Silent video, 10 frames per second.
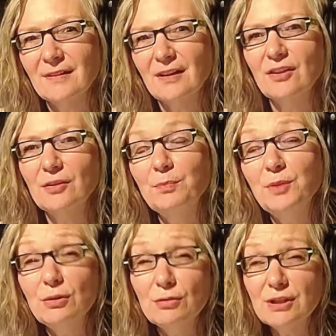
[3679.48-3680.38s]
and the
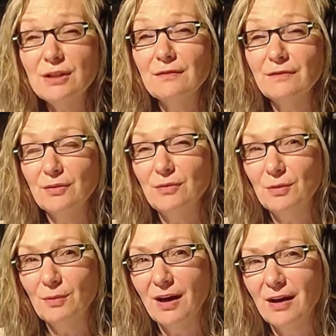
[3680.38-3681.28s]
beauty of who
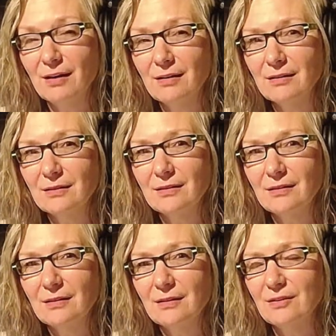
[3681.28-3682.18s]
you are,
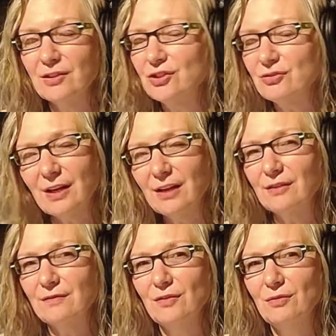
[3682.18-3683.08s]
the strength
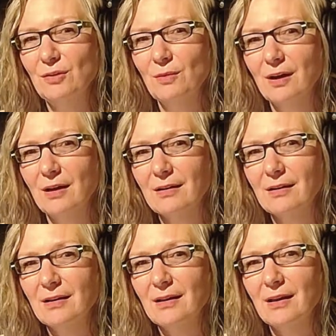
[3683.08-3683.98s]
of who you are.
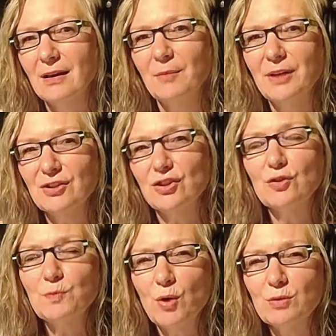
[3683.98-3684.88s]
Because
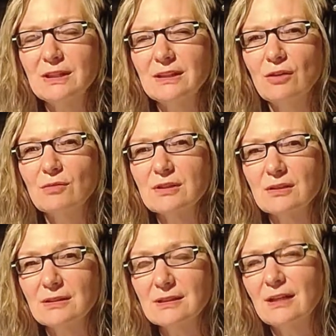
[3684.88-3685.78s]
those post-it notes are
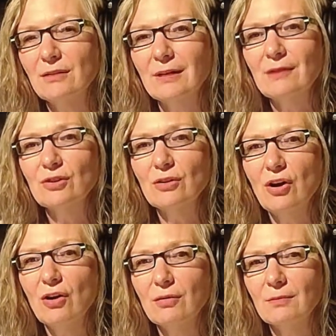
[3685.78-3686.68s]
going to sit around your
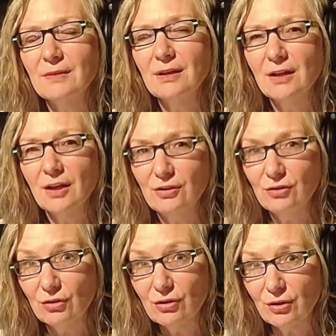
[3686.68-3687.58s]
home and
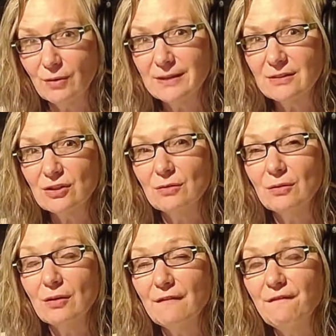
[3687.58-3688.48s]
you're going
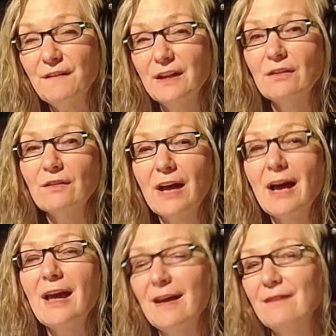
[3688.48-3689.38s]
to feel
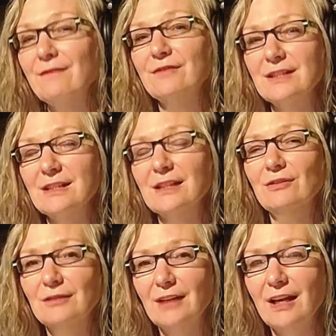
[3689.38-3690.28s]
that every
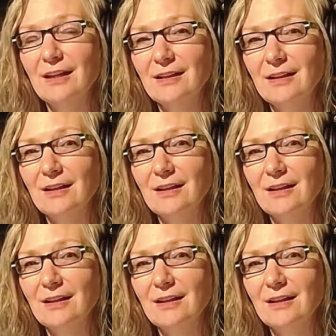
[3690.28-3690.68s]
single day.